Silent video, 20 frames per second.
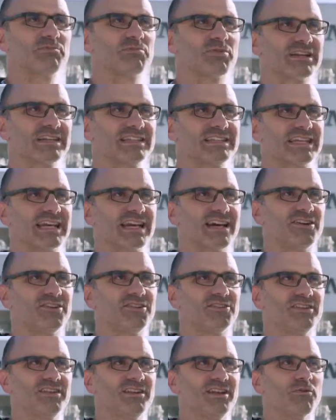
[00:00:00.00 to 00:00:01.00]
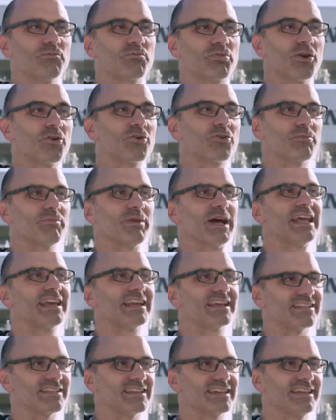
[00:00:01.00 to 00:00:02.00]
bring down
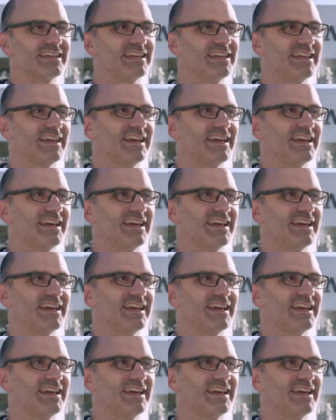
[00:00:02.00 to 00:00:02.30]
programmatically